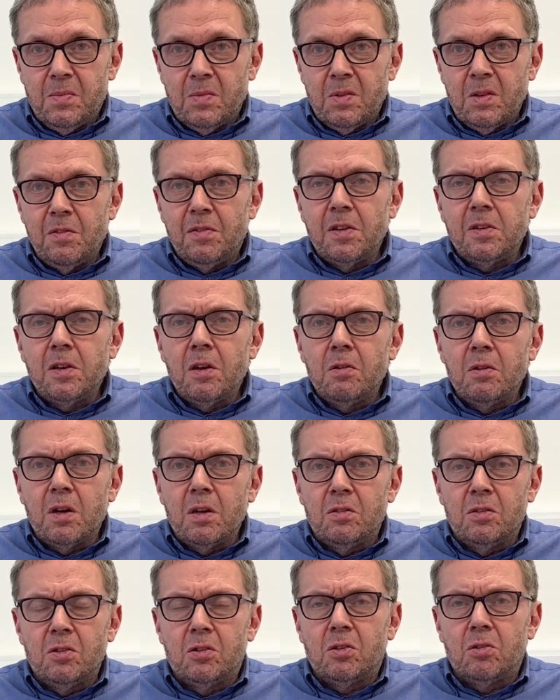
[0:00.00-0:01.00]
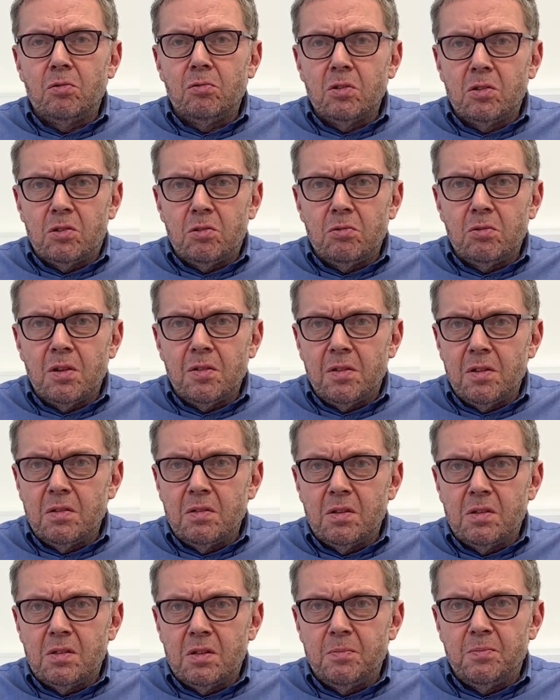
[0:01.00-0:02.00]
If they don't go to school at all, I think
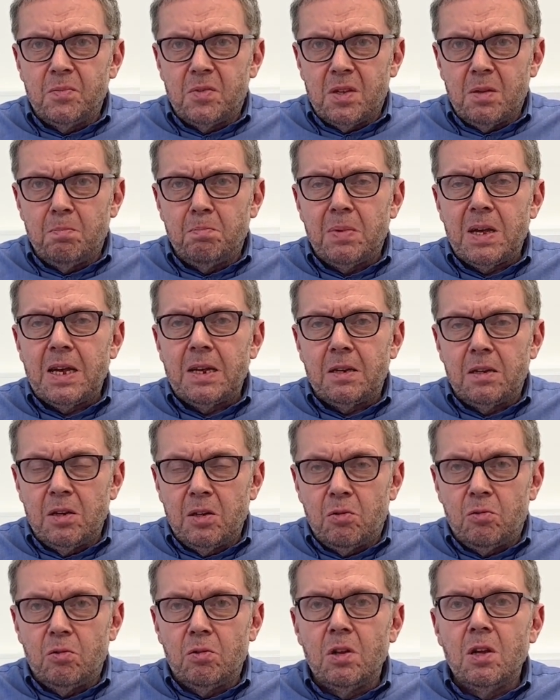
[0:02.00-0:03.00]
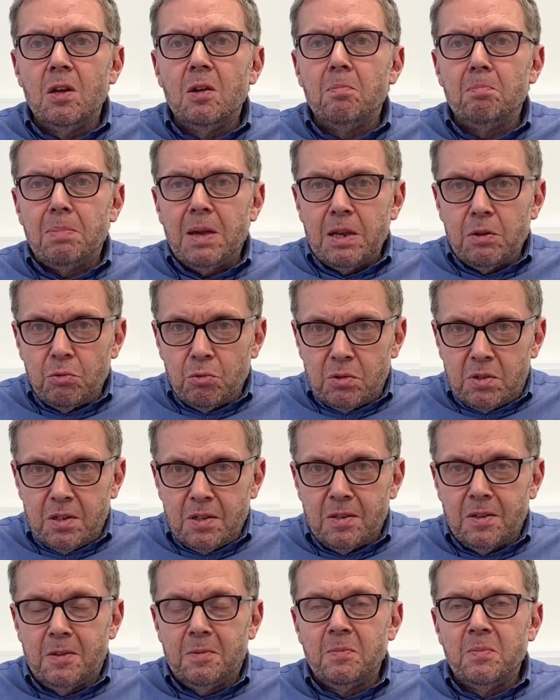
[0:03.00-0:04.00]
there's some bad legal
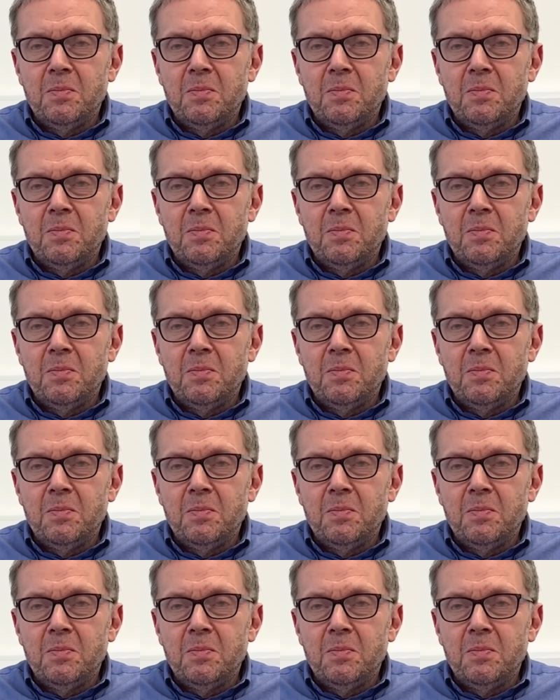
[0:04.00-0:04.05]
penalty.